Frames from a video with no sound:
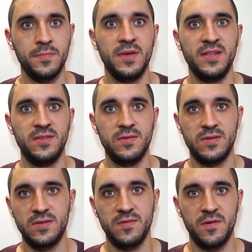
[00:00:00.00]

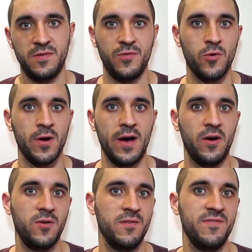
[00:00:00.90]
It's 4
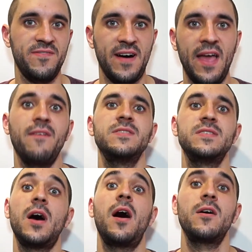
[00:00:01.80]
out of 5
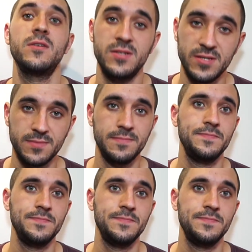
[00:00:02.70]
stars,